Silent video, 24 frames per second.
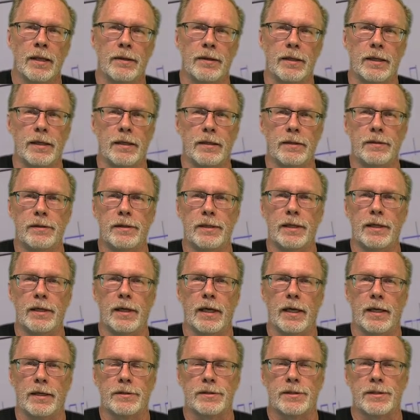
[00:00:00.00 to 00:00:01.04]
the
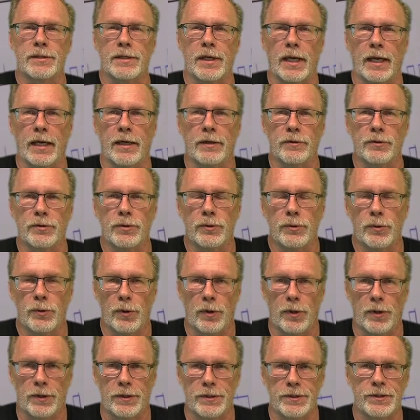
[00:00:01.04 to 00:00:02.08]
D8 scan
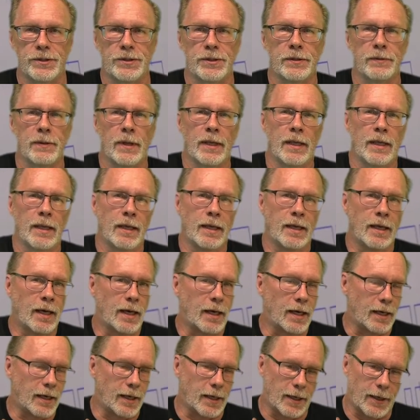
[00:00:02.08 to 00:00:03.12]
tools,
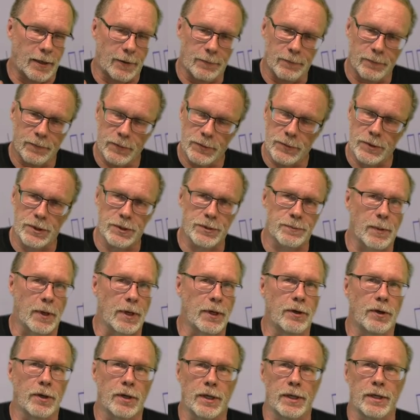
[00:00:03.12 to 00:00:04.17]
just
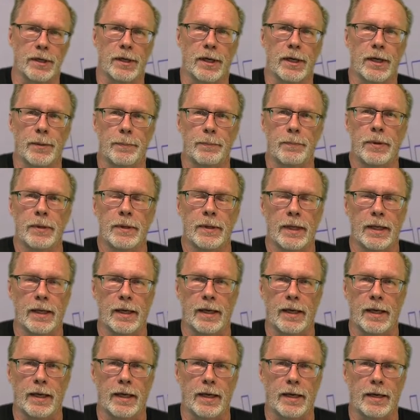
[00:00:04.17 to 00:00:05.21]
by hooking it up
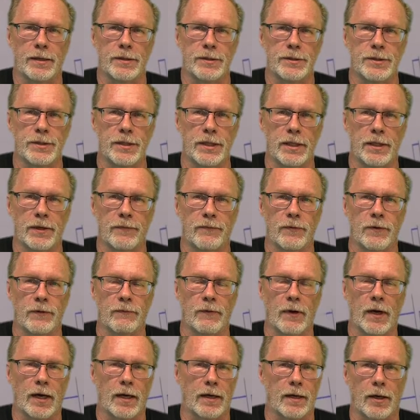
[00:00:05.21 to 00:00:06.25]
and seeing if
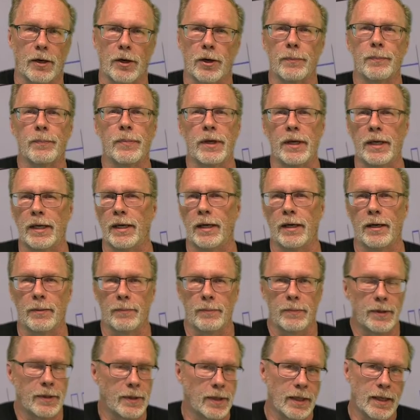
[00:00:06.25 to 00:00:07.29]
you've got
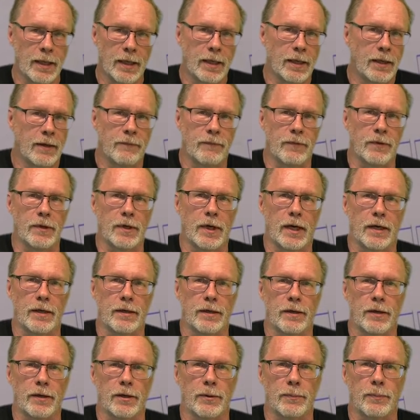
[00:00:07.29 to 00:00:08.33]
RPM. If you got
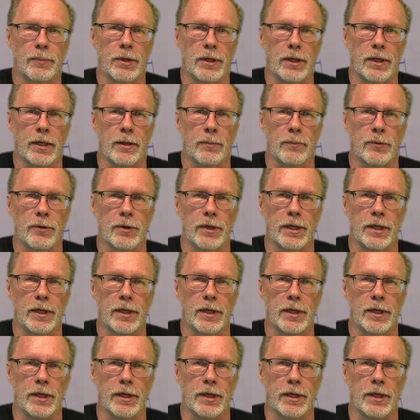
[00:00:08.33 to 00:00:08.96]
an RPM